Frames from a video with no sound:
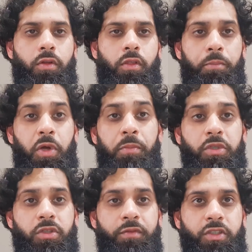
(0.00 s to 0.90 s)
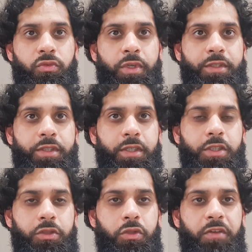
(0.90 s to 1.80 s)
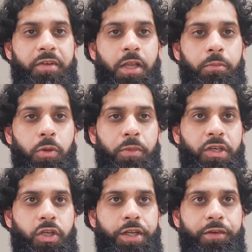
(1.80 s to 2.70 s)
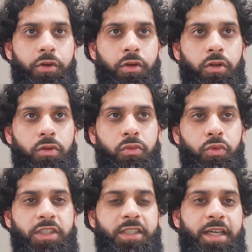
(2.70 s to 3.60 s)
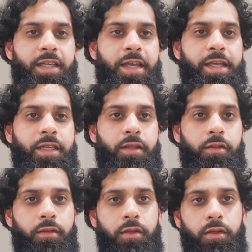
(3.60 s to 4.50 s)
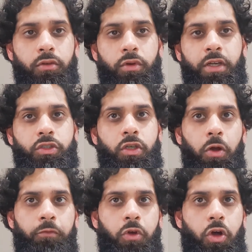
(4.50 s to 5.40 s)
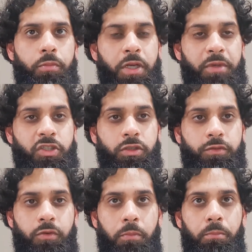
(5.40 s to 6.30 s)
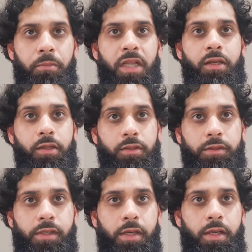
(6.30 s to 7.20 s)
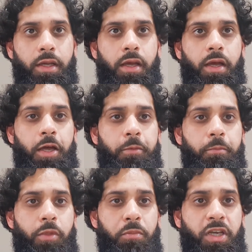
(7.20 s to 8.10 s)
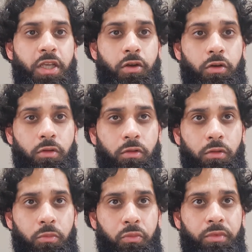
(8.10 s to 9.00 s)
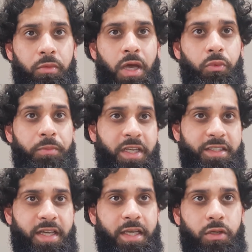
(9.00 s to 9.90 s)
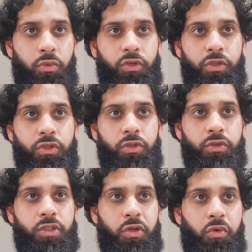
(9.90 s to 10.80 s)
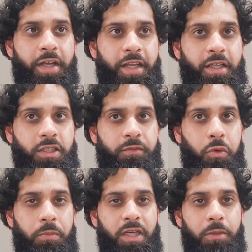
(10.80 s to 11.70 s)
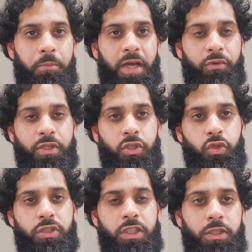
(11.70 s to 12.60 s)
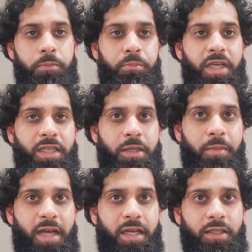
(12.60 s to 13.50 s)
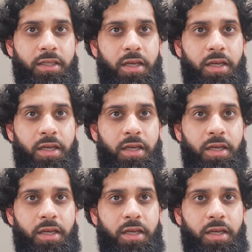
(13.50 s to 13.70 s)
The purpose of this research is to develop a material which can aid in the reduction of carbon emissions from buildings. The material that will be designed will reduce the required energy for a building by reducing peak demand.